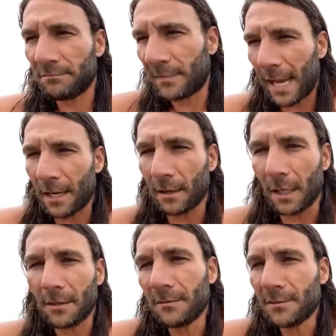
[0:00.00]
handle
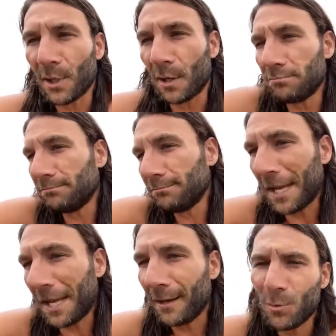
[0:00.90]
it. So
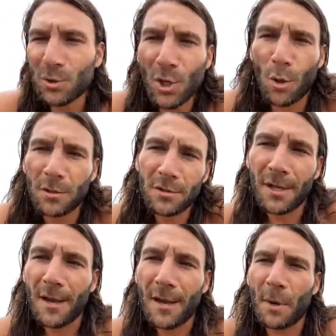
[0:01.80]
yeah, it was cold,
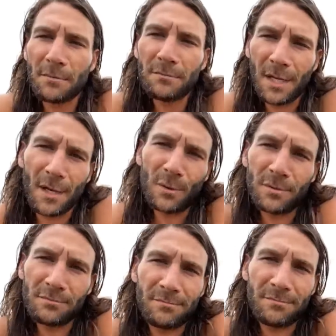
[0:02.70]
but you
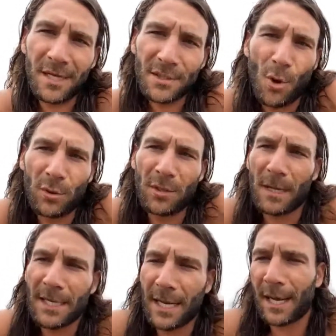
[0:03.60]
know, it's cold in
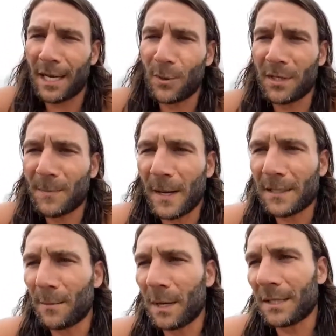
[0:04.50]
Montana. Anyone
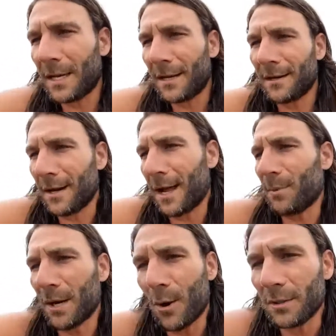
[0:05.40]
expecting Montana to not
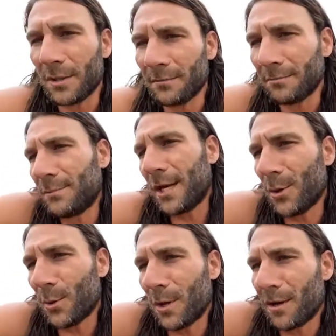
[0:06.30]
be cold in January or